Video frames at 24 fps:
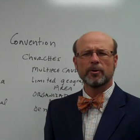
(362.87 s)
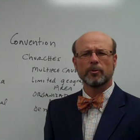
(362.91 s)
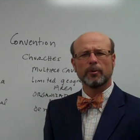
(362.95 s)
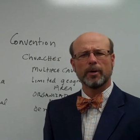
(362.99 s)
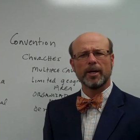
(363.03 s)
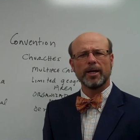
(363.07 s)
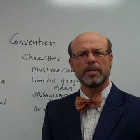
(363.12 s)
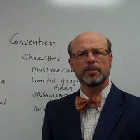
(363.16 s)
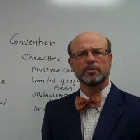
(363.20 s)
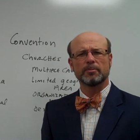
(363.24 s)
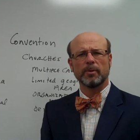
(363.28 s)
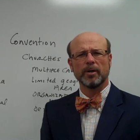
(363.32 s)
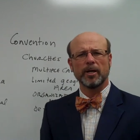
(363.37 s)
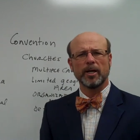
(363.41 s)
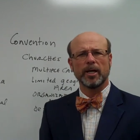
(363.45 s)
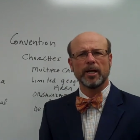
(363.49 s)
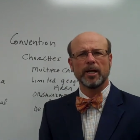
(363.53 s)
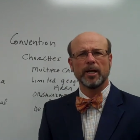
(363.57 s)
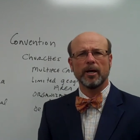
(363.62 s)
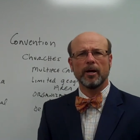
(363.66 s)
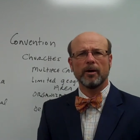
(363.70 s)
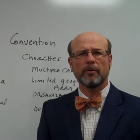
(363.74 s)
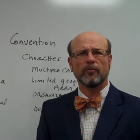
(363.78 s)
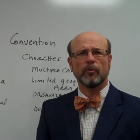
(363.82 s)
to raise
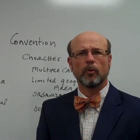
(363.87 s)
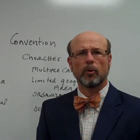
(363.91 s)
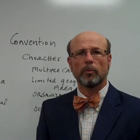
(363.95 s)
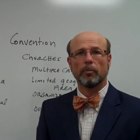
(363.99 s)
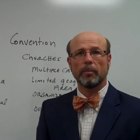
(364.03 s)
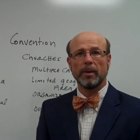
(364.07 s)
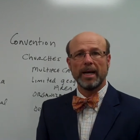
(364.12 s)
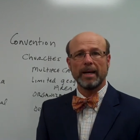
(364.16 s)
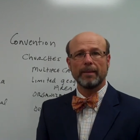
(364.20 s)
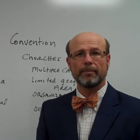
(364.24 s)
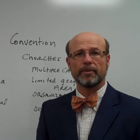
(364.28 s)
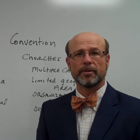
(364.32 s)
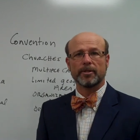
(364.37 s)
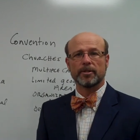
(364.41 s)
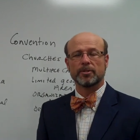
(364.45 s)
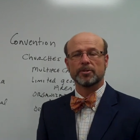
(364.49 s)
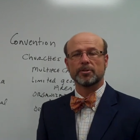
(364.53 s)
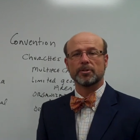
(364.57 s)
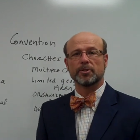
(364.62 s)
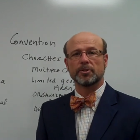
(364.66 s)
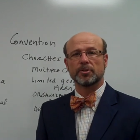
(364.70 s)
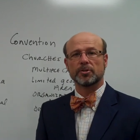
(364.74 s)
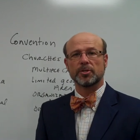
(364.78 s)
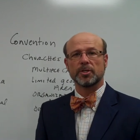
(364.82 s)
money for Baptists
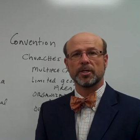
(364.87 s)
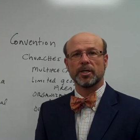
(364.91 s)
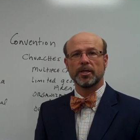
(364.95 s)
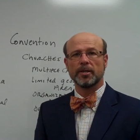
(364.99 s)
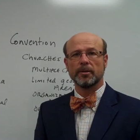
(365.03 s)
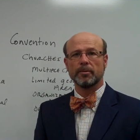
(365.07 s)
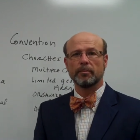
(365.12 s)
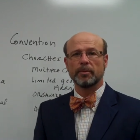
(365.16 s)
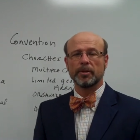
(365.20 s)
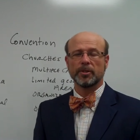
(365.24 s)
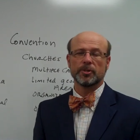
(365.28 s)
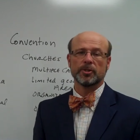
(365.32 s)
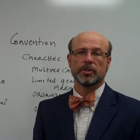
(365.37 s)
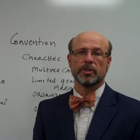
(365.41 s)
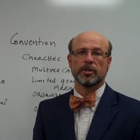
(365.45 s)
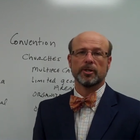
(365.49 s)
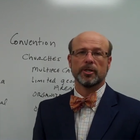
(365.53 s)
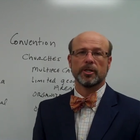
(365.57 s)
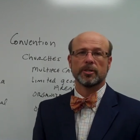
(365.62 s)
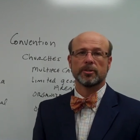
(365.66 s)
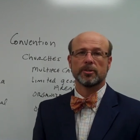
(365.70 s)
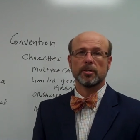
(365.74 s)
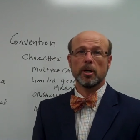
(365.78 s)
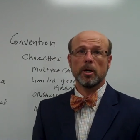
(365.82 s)
to send
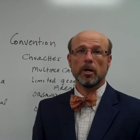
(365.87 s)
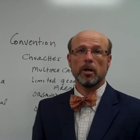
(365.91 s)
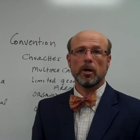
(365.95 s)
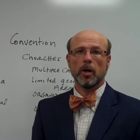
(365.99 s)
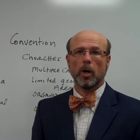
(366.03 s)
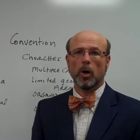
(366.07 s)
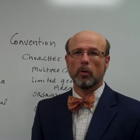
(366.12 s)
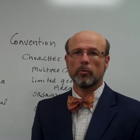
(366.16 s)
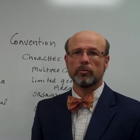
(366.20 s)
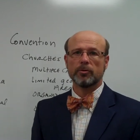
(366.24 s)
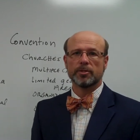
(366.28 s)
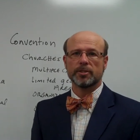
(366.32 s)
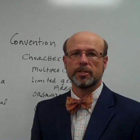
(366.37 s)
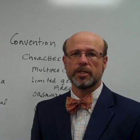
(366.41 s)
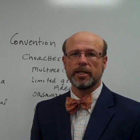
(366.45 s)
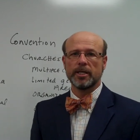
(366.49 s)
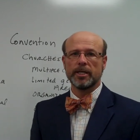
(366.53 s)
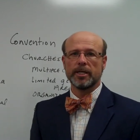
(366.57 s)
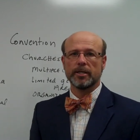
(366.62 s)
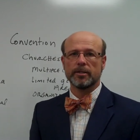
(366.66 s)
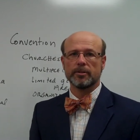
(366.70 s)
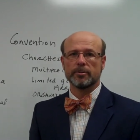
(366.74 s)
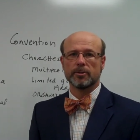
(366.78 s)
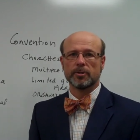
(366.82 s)
missionaries
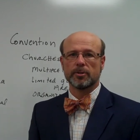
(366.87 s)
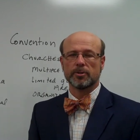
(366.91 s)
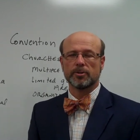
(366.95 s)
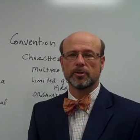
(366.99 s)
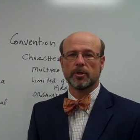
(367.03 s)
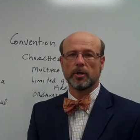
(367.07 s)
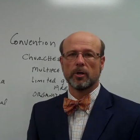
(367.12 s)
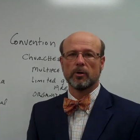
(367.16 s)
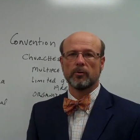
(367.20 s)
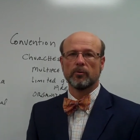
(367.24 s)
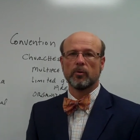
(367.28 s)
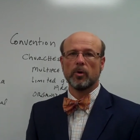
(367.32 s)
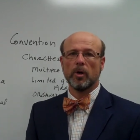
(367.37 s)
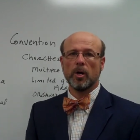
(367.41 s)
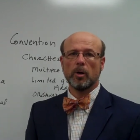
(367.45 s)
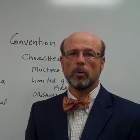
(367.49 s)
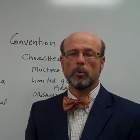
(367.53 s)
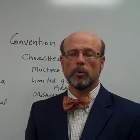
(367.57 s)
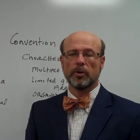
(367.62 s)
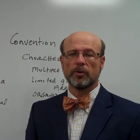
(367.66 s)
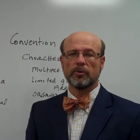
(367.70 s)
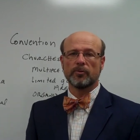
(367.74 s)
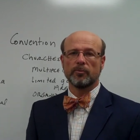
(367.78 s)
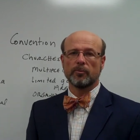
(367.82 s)
overseas to serve
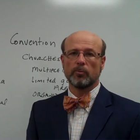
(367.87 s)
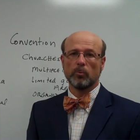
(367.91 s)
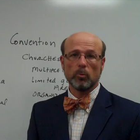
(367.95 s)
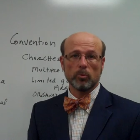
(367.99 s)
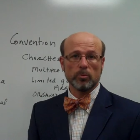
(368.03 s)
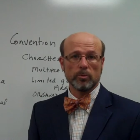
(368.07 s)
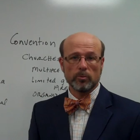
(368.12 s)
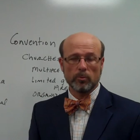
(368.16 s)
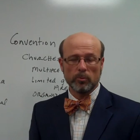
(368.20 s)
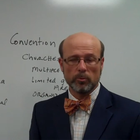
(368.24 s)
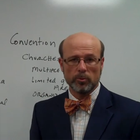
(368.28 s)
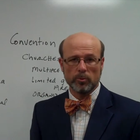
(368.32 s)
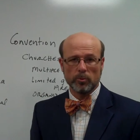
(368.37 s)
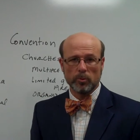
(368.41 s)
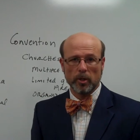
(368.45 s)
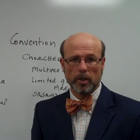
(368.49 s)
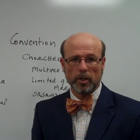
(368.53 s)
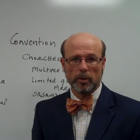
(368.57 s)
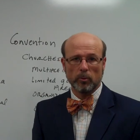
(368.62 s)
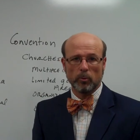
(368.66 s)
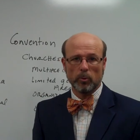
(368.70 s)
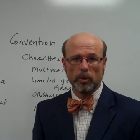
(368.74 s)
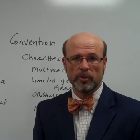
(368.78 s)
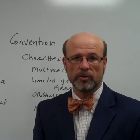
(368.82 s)
with
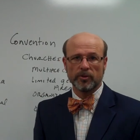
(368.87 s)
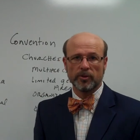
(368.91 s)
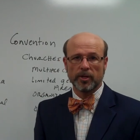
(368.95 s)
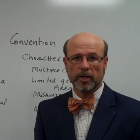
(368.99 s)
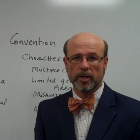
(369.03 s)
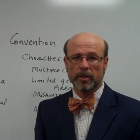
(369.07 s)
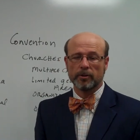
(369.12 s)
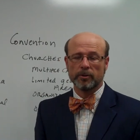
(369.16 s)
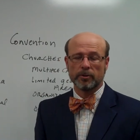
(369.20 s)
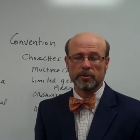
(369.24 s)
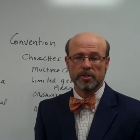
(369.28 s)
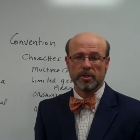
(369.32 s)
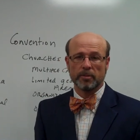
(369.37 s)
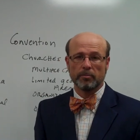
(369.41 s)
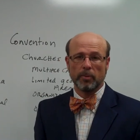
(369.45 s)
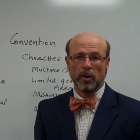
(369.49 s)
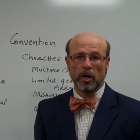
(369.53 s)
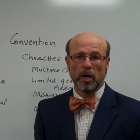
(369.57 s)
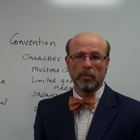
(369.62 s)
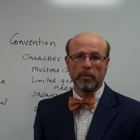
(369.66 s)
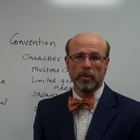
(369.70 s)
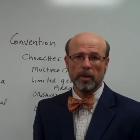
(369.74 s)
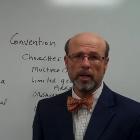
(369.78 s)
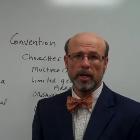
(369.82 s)
the others in
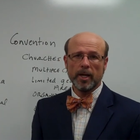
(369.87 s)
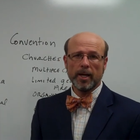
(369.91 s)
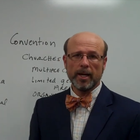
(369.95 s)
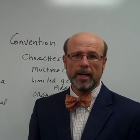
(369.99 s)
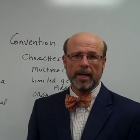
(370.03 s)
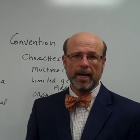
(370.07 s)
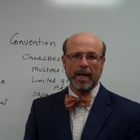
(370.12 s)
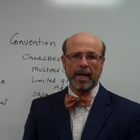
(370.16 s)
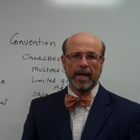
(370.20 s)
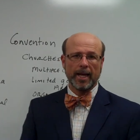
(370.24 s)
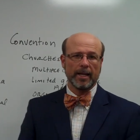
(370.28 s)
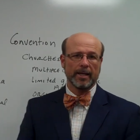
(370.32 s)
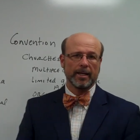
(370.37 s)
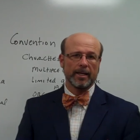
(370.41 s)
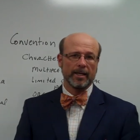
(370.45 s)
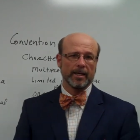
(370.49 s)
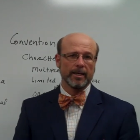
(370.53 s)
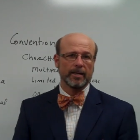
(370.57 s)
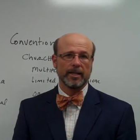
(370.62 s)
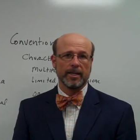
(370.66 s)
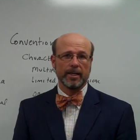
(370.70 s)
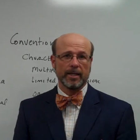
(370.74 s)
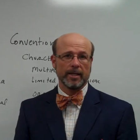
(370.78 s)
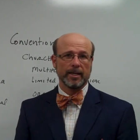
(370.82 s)
Burma and
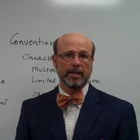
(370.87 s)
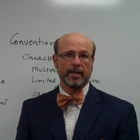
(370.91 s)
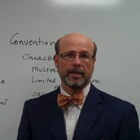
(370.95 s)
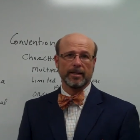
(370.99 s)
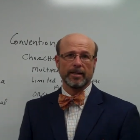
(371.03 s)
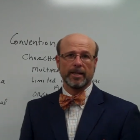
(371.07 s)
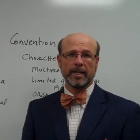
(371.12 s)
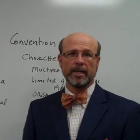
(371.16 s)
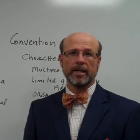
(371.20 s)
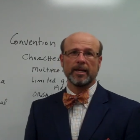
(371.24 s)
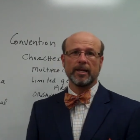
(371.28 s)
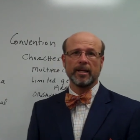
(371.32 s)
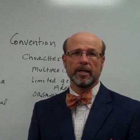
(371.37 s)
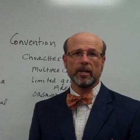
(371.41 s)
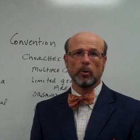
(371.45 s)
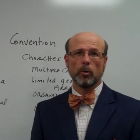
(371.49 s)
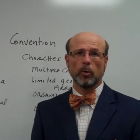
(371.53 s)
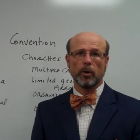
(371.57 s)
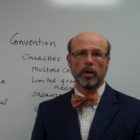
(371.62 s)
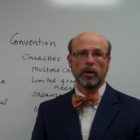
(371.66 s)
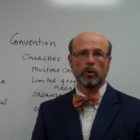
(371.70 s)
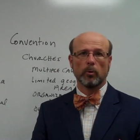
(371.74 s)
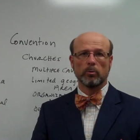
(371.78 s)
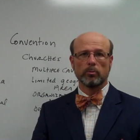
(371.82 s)
in India,
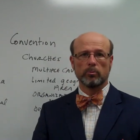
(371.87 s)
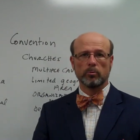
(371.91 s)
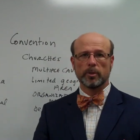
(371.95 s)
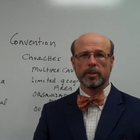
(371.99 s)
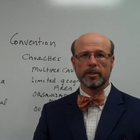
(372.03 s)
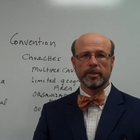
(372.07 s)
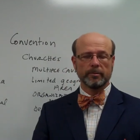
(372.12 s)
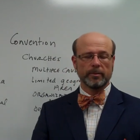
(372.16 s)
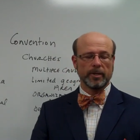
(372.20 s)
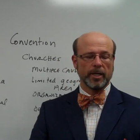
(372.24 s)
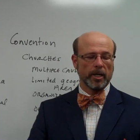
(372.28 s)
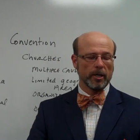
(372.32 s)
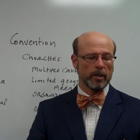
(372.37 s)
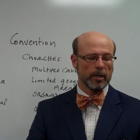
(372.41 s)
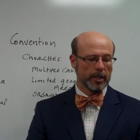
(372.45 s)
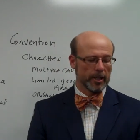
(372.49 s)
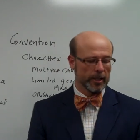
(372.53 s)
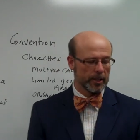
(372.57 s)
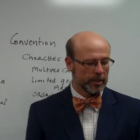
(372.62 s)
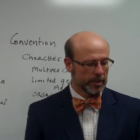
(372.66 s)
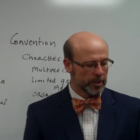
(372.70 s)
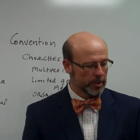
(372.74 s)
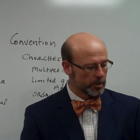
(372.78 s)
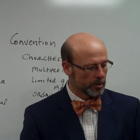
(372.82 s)
where William Carey
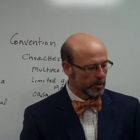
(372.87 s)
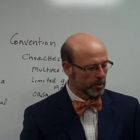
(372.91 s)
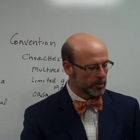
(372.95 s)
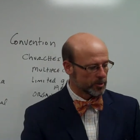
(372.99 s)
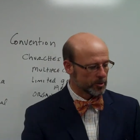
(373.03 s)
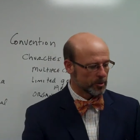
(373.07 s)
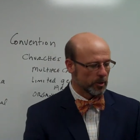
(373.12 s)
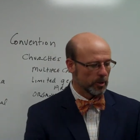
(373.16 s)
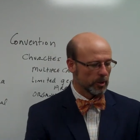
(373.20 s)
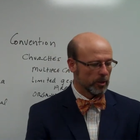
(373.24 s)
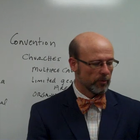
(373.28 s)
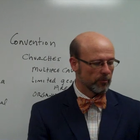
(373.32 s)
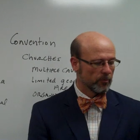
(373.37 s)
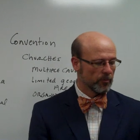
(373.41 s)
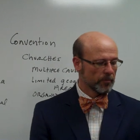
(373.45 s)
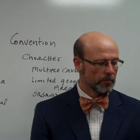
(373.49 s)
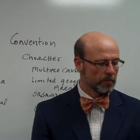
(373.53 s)
continued to serve.